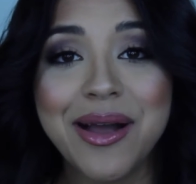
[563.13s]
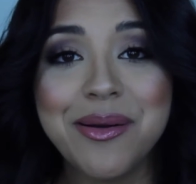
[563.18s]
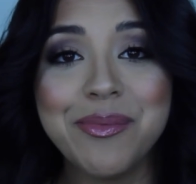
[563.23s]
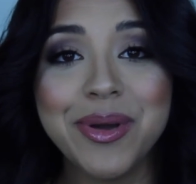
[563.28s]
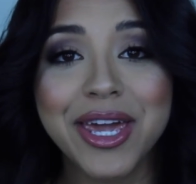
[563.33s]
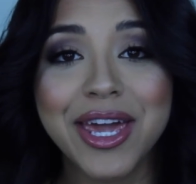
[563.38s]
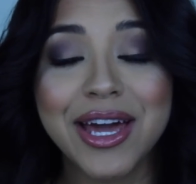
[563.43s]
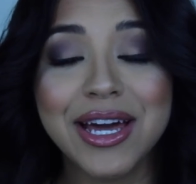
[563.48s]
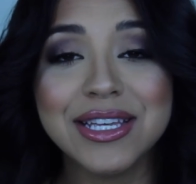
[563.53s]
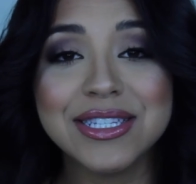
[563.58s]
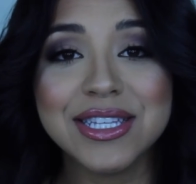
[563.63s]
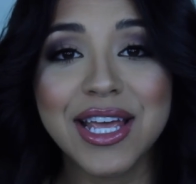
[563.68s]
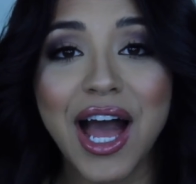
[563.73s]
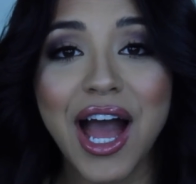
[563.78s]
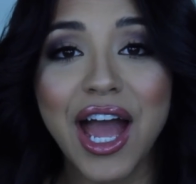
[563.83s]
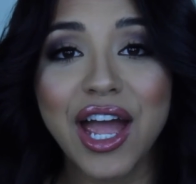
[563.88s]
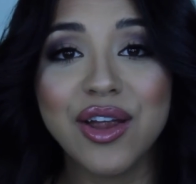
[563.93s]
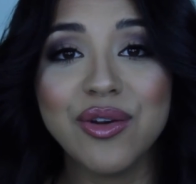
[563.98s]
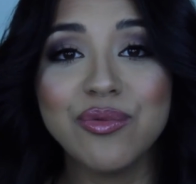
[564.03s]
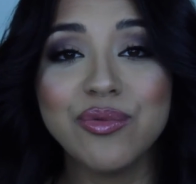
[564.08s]
Because
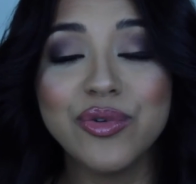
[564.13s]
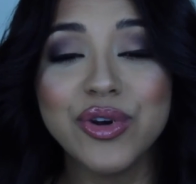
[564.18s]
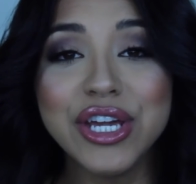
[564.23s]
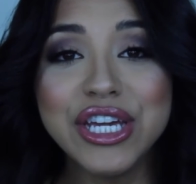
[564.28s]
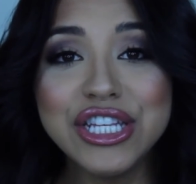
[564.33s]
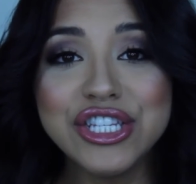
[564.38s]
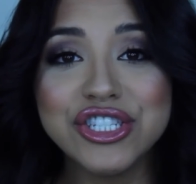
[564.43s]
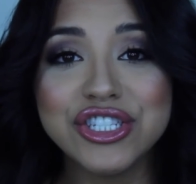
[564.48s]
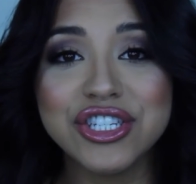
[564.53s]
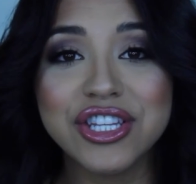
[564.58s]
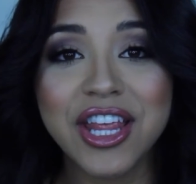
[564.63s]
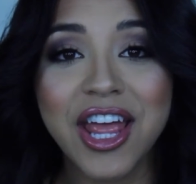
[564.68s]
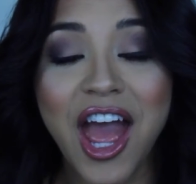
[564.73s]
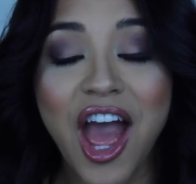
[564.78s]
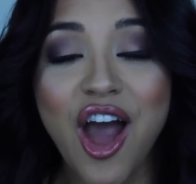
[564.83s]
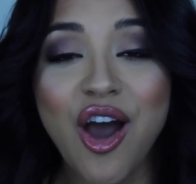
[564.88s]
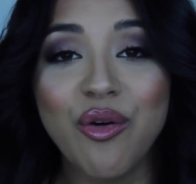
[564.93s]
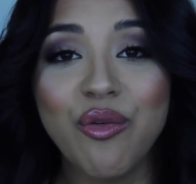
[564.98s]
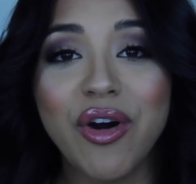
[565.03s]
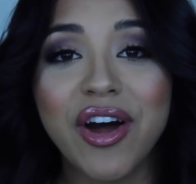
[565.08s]
I reached
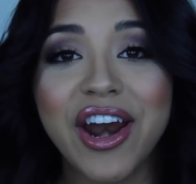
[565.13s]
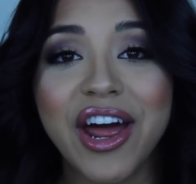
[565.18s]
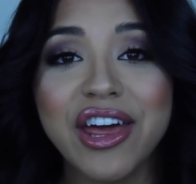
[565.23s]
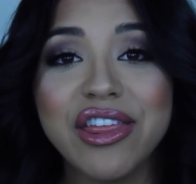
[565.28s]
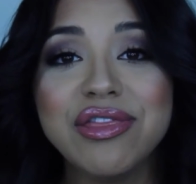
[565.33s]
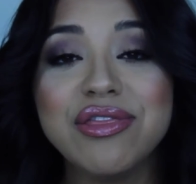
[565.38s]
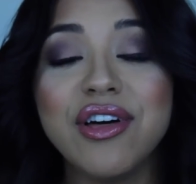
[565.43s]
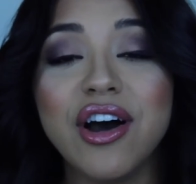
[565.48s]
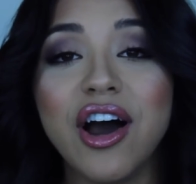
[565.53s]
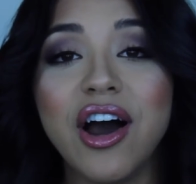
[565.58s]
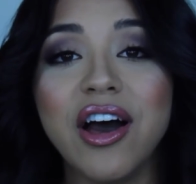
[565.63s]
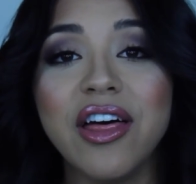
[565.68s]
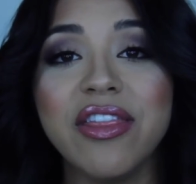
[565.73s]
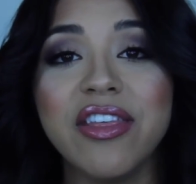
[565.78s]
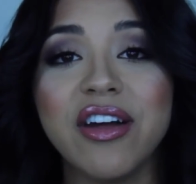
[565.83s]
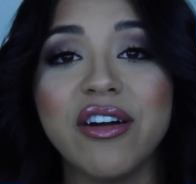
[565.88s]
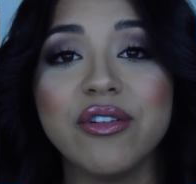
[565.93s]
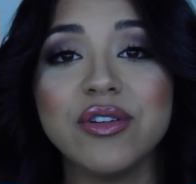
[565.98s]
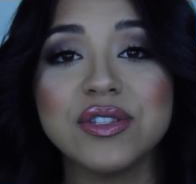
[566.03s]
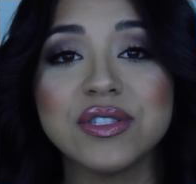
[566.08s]
what I thought
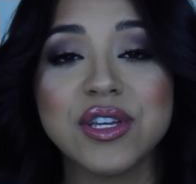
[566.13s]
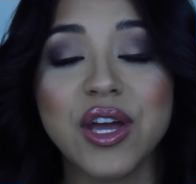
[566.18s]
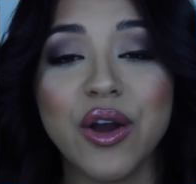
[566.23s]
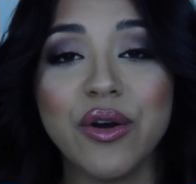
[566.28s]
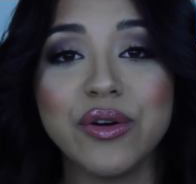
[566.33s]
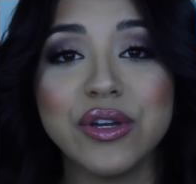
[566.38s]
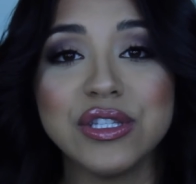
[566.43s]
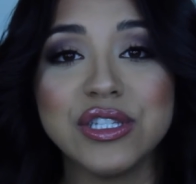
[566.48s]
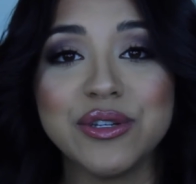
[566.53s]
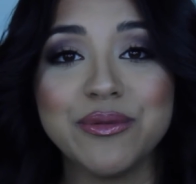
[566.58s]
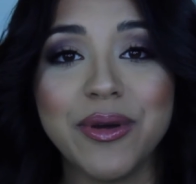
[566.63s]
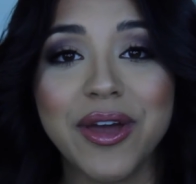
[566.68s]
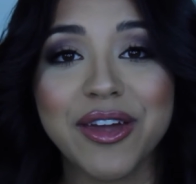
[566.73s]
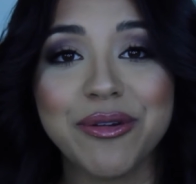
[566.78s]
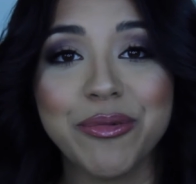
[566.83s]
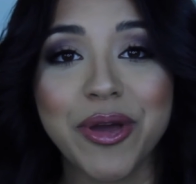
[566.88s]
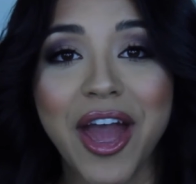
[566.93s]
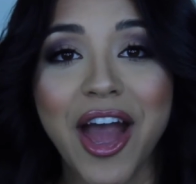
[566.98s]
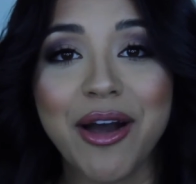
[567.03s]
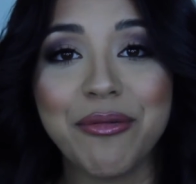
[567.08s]
that was going to make
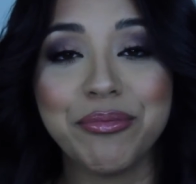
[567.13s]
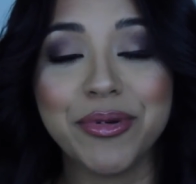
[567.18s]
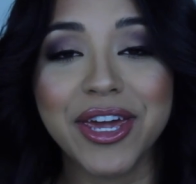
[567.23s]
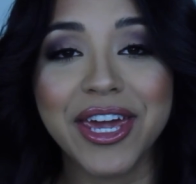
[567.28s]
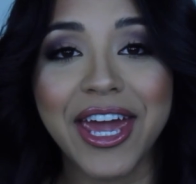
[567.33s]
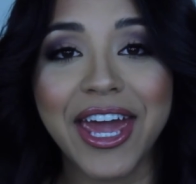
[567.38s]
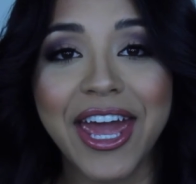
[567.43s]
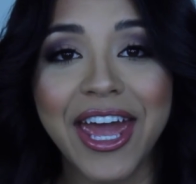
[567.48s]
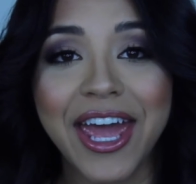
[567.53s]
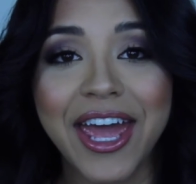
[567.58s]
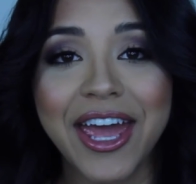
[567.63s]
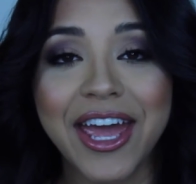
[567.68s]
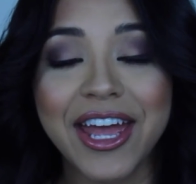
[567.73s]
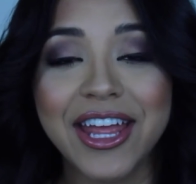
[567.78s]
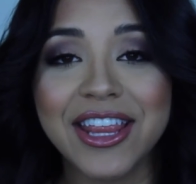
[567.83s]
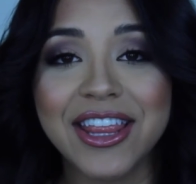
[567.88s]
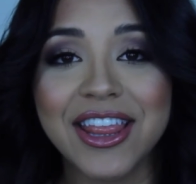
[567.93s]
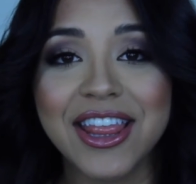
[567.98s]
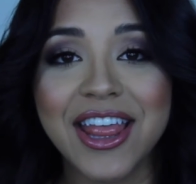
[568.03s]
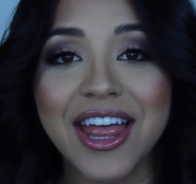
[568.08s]
me happy,
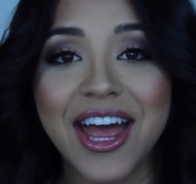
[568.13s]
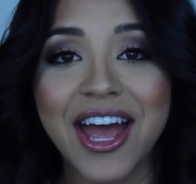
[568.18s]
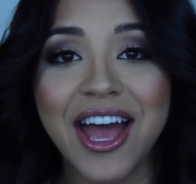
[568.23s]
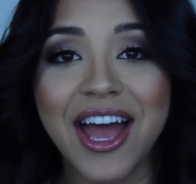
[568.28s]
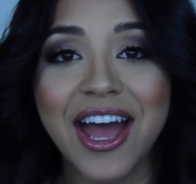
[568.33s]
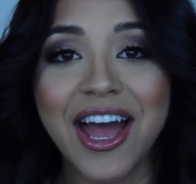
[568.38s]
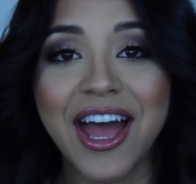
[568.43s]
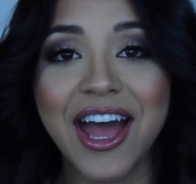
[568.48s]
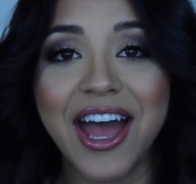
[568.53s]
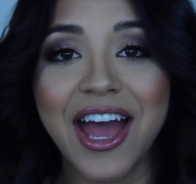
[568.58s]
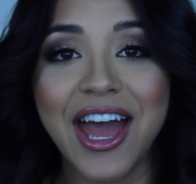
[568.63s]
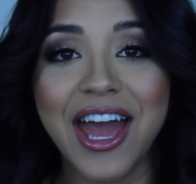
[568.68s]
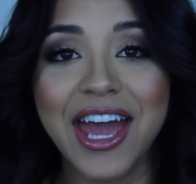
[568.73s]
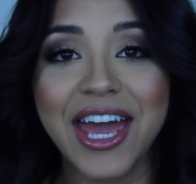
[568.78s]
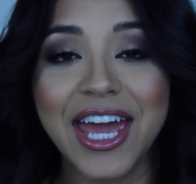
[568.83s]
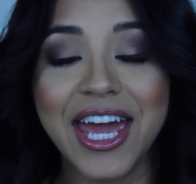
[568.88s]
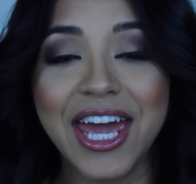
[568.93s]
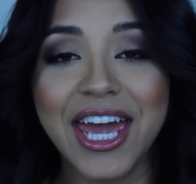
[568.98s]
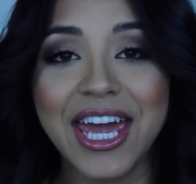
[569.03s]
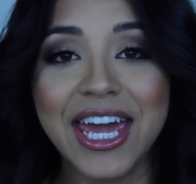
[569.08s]

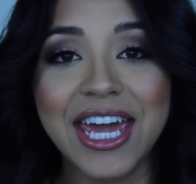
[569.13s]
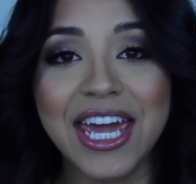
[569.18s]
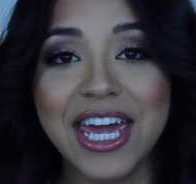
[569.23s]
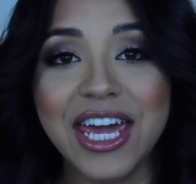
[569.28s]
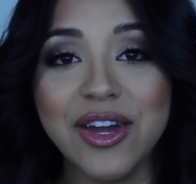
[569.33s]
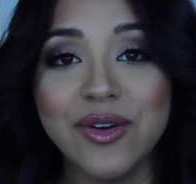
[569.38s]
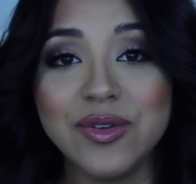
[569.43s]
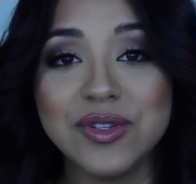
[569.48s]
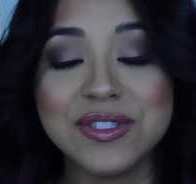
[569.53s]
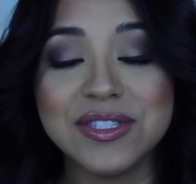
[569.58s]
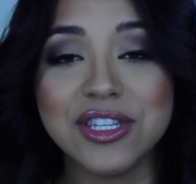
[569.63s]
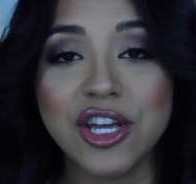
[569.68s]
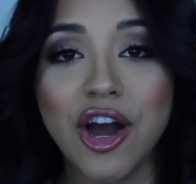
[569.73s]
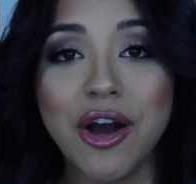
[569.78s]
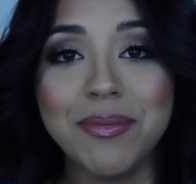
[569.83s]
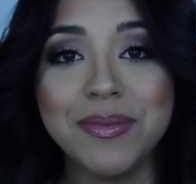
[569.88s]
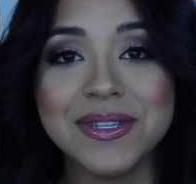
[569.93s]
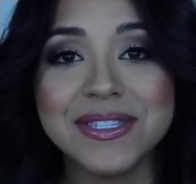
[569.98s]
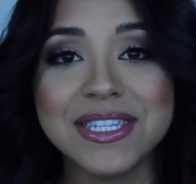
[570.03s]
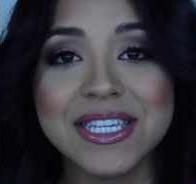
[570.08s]
and it was the
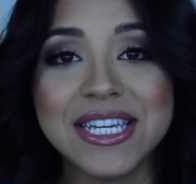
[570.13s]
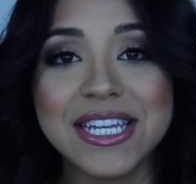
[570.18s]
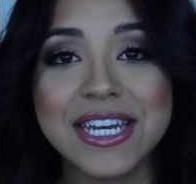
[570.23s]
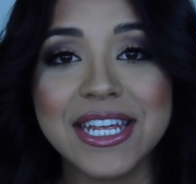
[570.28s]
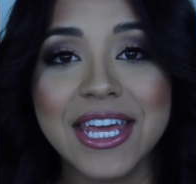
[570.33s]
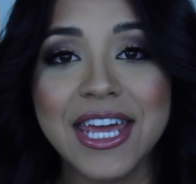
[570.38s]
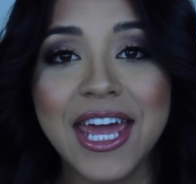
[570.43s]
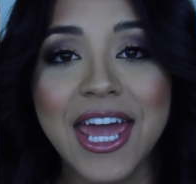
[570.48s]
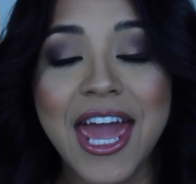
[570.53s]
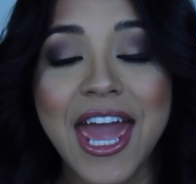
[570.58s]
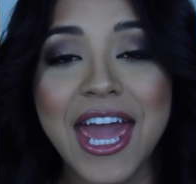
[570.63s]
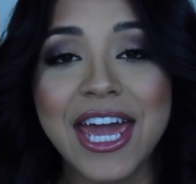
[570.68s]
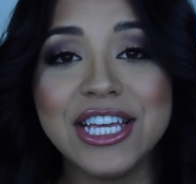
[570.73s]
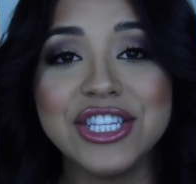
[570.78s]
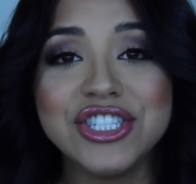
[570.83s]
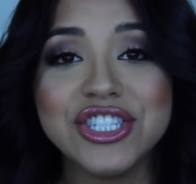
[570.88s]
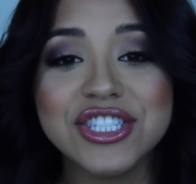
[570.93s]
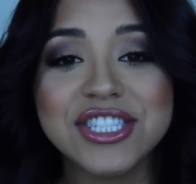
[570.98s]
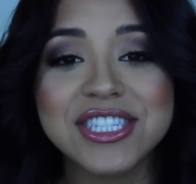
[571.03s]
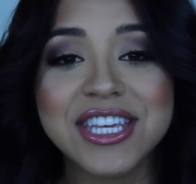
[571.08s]
opposite.
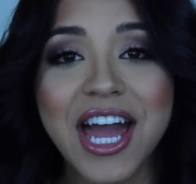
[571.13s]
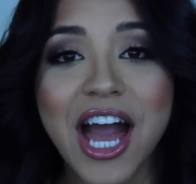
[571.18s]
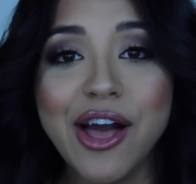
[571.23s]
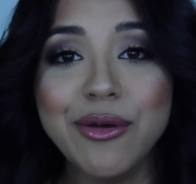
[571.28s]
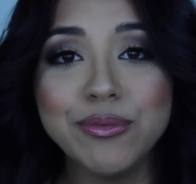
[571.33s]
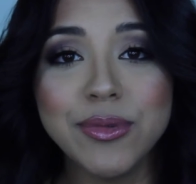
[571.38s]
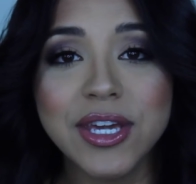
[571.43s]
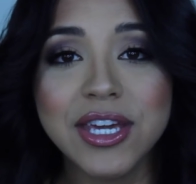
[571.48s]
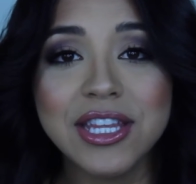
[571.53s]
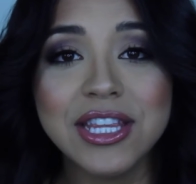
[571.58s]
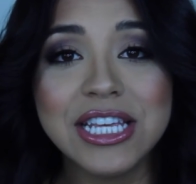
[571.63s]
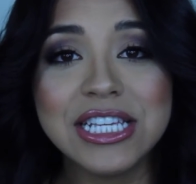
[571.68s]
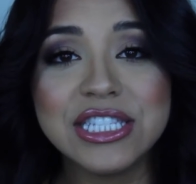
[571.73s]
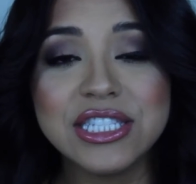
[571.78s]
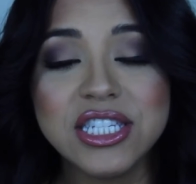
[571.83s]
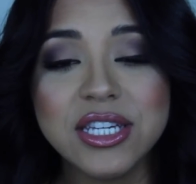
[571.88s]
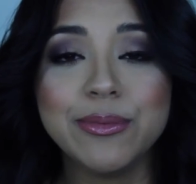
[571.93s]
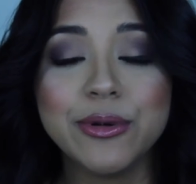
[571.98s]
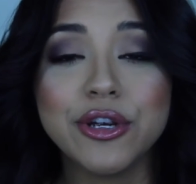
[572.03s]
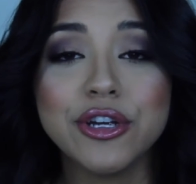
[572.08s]
It just got me in a
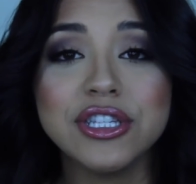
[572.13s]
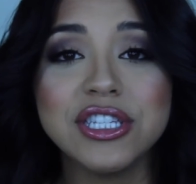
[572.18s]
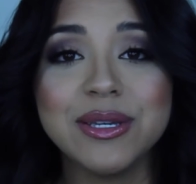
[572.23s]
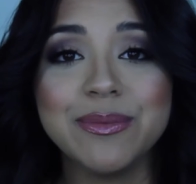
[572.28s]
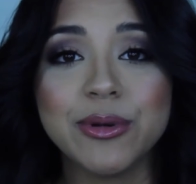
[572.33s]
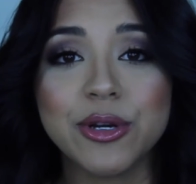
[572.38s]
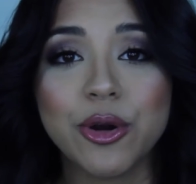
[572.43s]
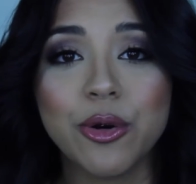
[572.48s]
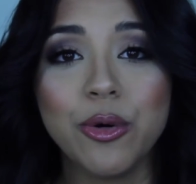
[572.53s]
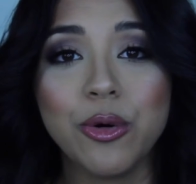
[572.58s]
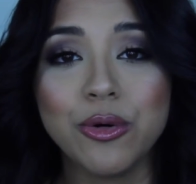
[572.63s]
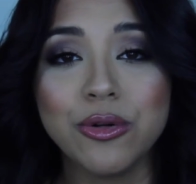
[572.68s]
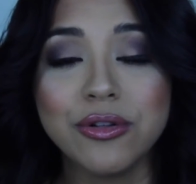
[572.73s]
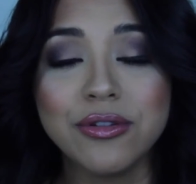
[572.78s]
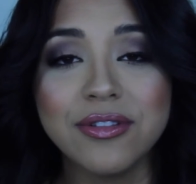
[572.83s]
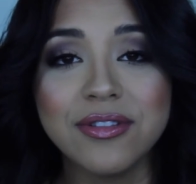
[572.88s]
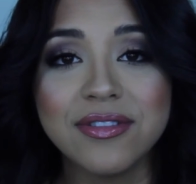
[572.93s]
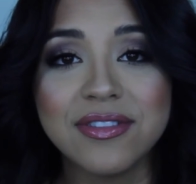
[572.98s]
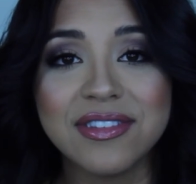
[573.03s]
deeper and deeper hole.